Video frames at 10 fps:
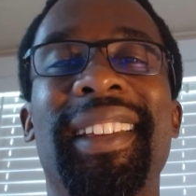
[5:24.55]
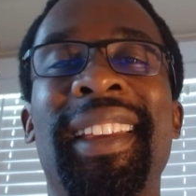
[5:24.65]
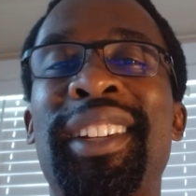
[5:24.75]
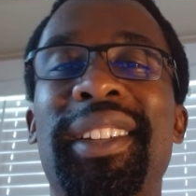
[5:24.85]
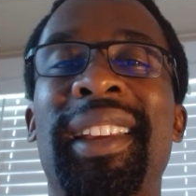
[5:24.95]

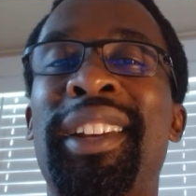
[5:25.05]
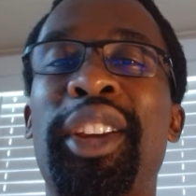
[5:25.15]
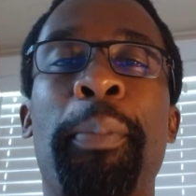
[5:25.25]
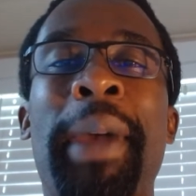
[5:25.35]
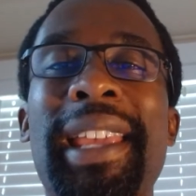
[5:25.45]
in
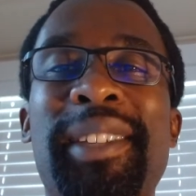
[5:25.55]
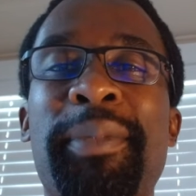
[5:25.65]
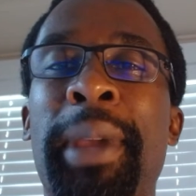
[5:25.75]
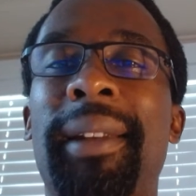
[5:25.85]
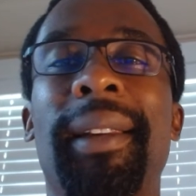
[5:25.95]
your
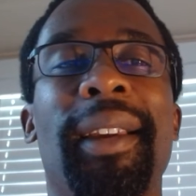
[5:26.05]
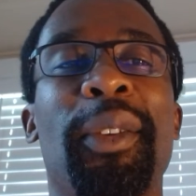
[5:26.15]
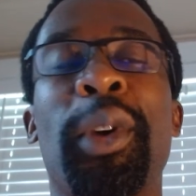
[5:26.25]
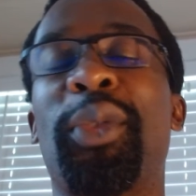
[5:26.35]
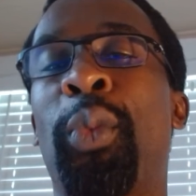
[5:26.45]
basement
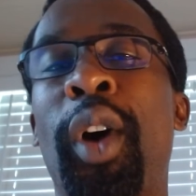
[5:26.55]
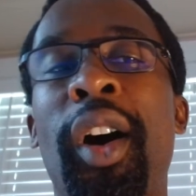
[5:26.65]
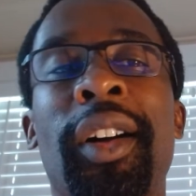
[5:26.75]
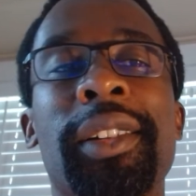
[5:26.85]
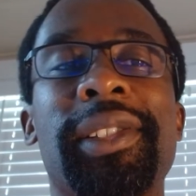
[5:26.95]
with
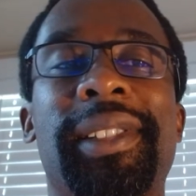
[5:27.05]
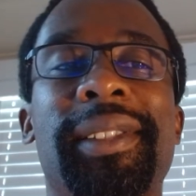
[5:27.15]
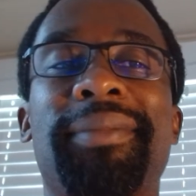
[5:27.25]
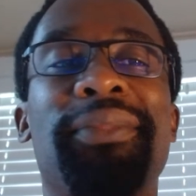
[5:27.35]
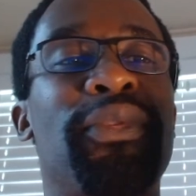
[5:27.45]
walls